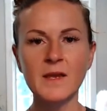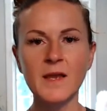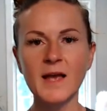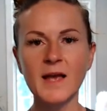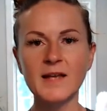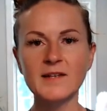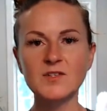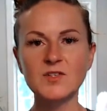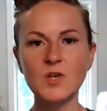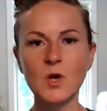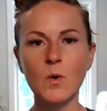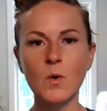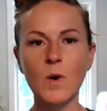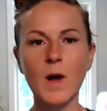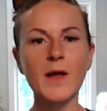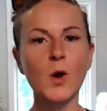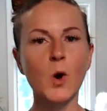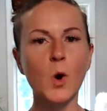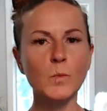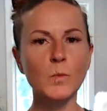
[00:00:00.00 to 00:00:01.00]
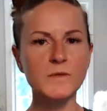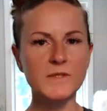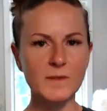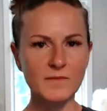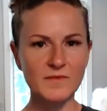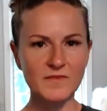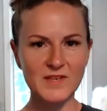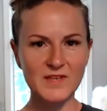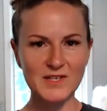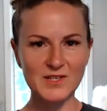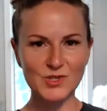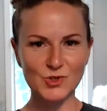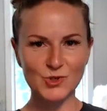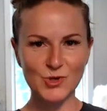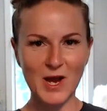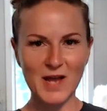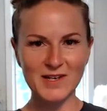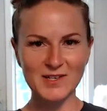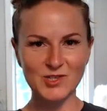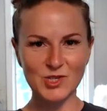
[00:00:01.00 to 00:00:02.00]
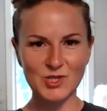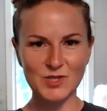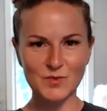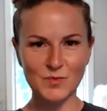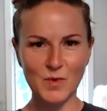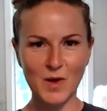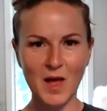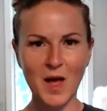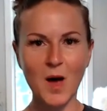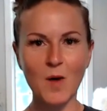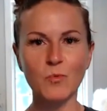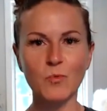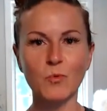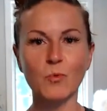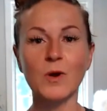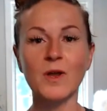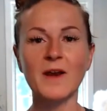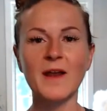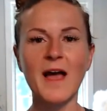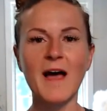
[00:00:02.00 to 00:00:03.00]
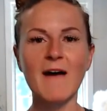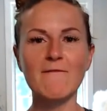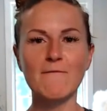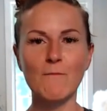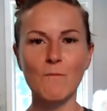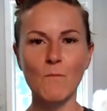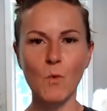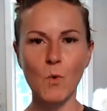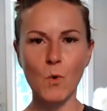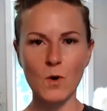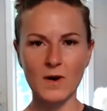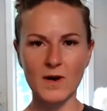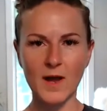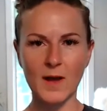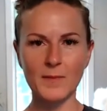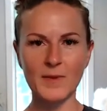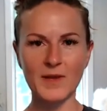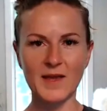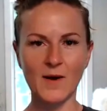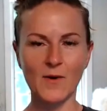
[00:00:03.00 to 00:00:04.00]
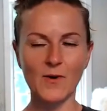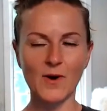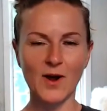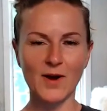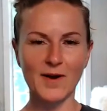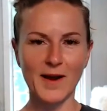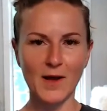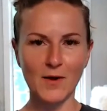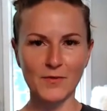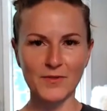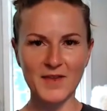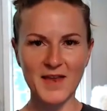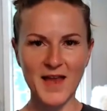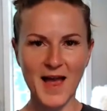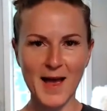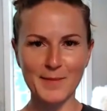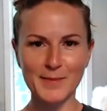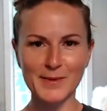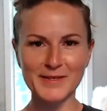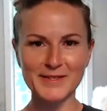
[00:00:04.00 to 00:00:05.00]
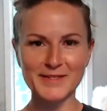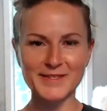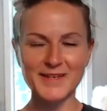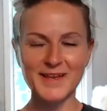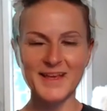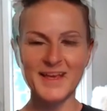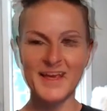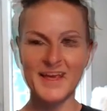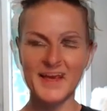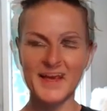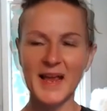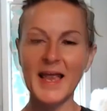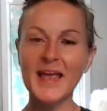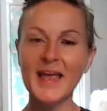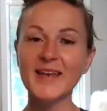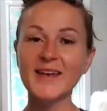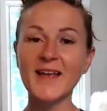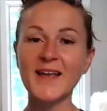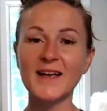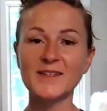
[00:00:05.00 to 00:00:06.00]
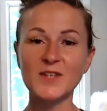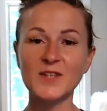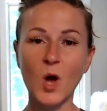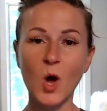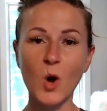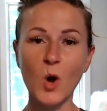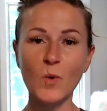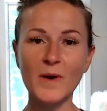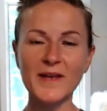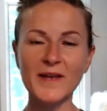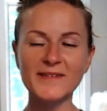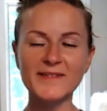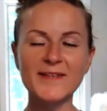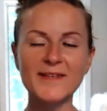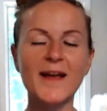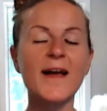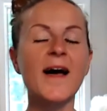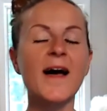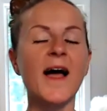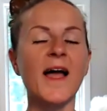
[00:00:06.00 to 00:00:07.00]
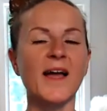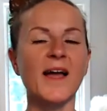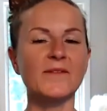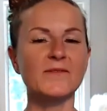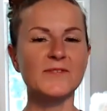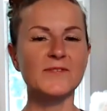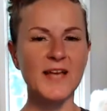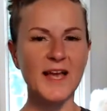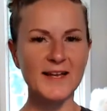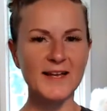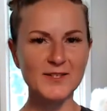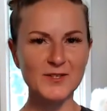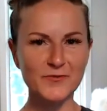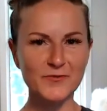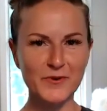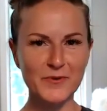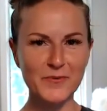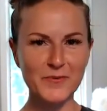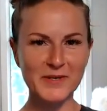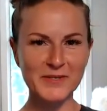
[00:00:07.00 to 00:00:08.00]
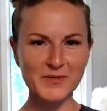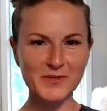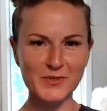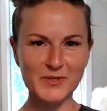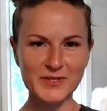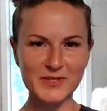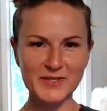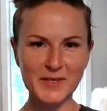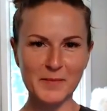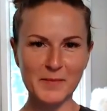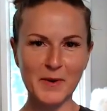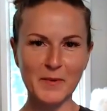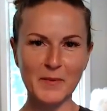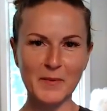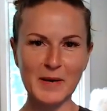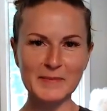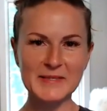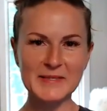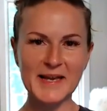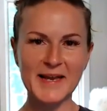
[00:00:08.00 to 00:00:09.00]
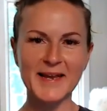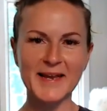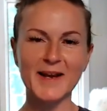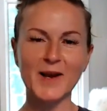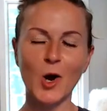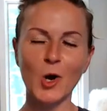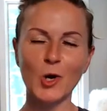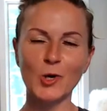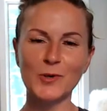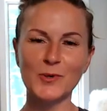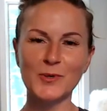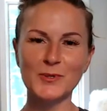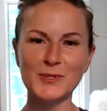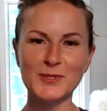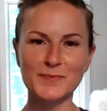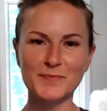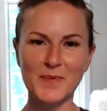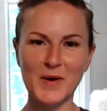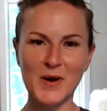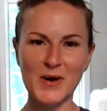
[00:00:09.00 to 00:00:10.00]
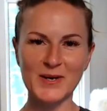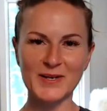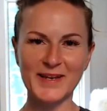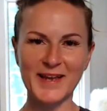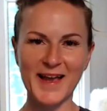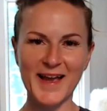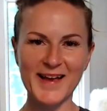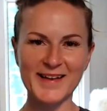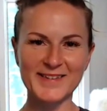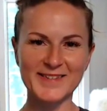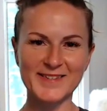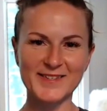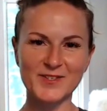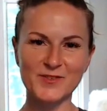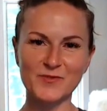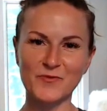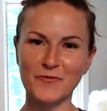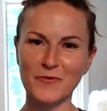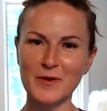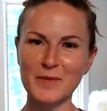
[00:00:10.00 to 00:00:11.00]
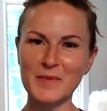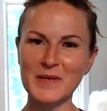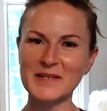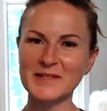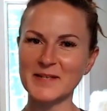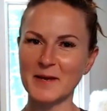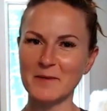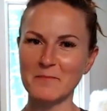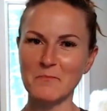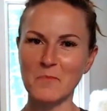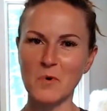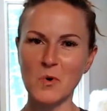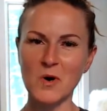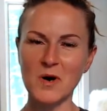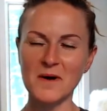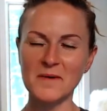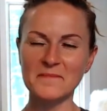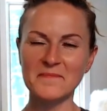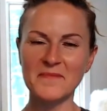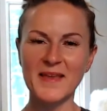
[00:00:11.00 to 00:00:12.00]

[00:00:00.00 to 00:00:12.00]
And so I hope some of these strategies will help. We're going to have more coming out on healthy habits. And as always, I have tons of free resources on my website, articles, podcasts, freebies, and more.